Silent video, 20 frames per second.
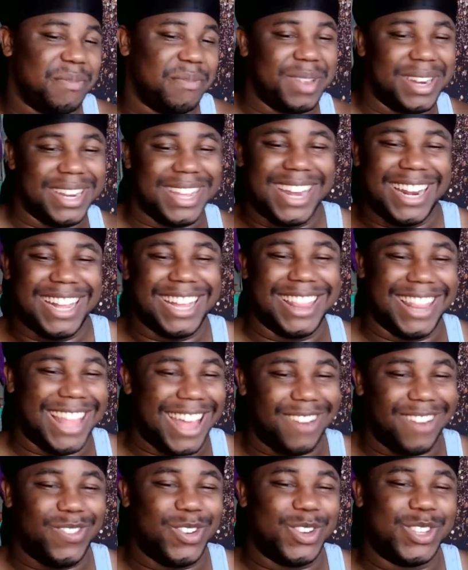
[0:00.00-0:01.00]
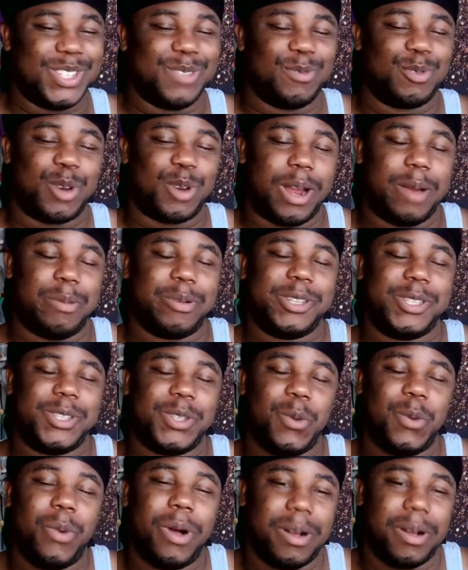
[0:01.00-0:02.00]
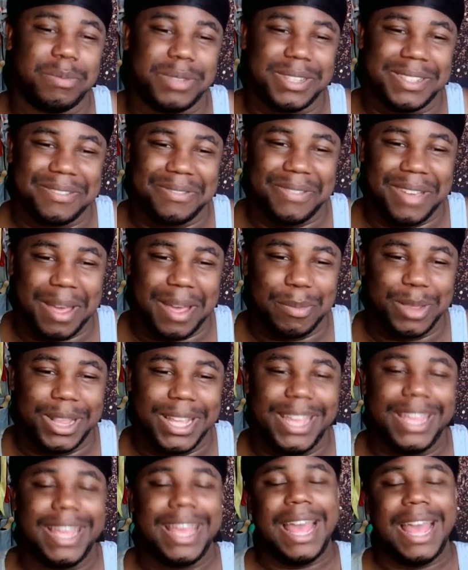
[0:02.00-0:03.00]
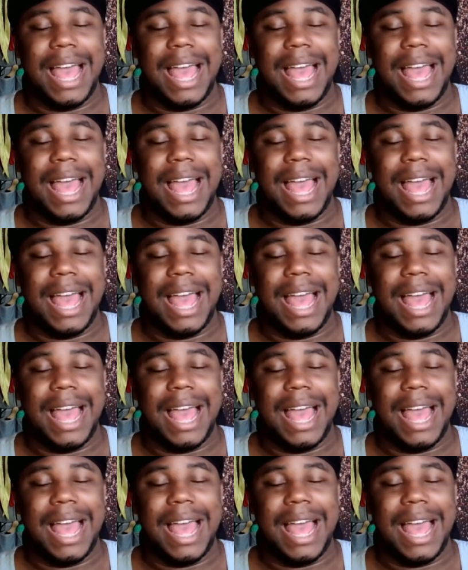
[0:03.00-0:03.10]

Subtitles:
been getting a lot of new subscribers, so welcome to the family.